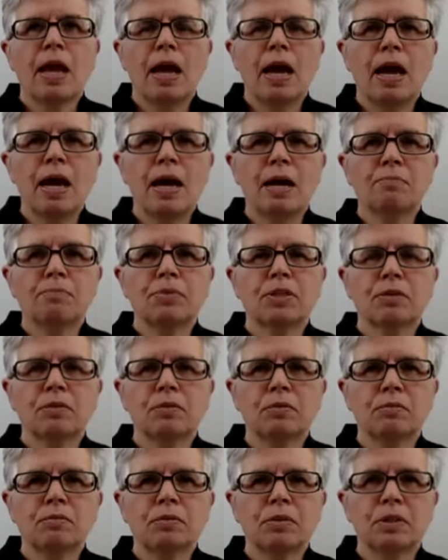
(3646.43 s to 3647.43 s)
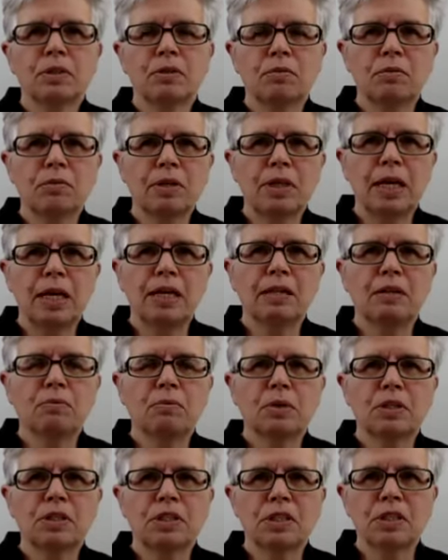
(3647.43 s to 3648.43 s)
Um, so so yeah, you
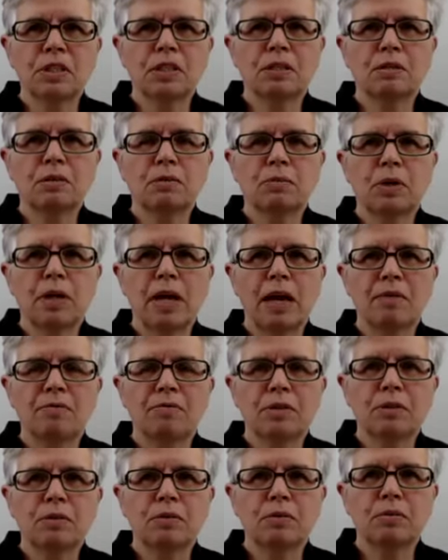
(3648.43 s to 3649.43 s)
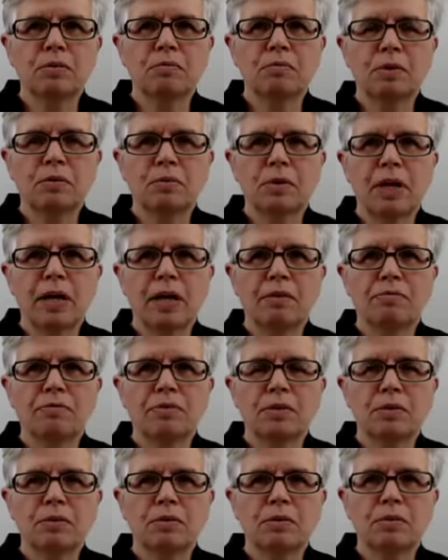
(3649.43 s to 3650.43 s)
would just you would have to you would have
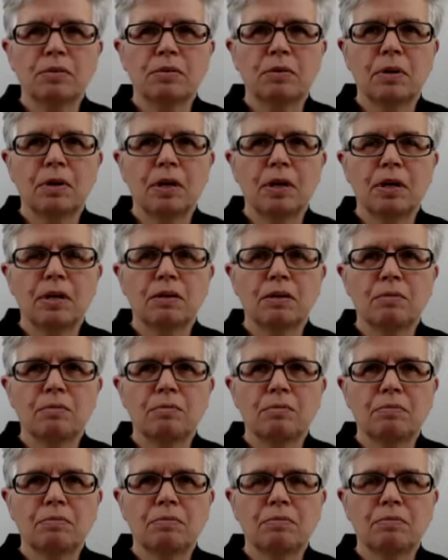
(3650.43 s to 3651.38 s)
to um,